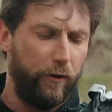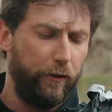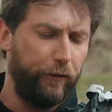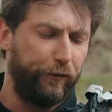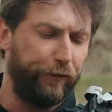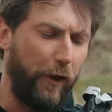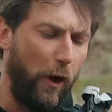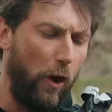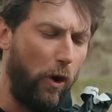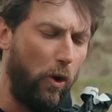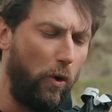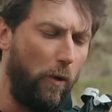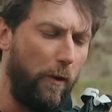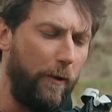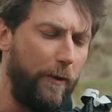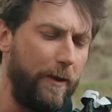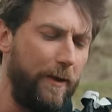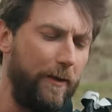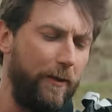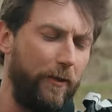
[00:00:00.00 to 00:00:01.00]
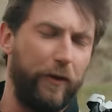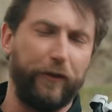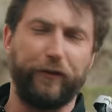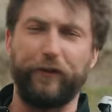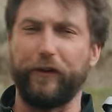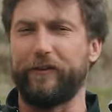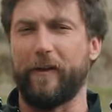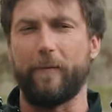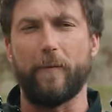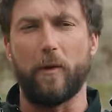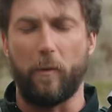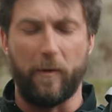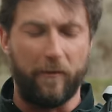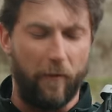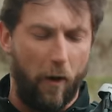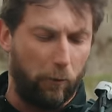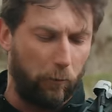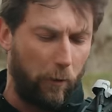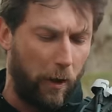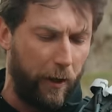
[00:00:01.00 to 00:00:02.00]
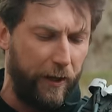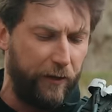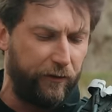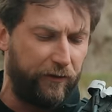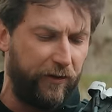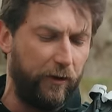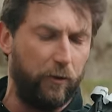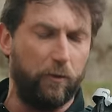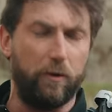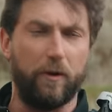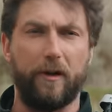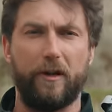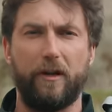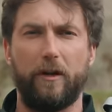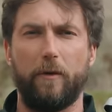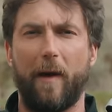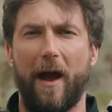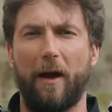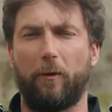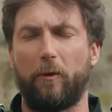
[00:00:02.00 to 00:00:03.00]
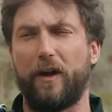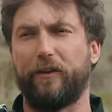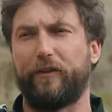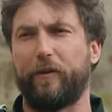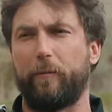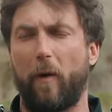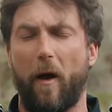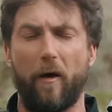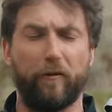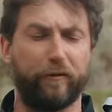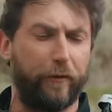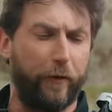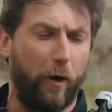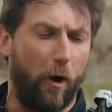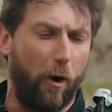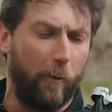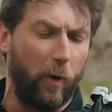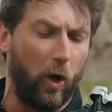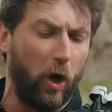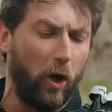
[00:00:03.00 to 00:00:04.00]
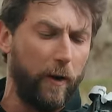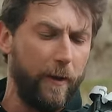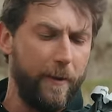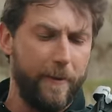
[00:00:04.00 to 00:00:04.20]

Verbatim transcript: so this is something we've all run into. You might run into some problems with your armor.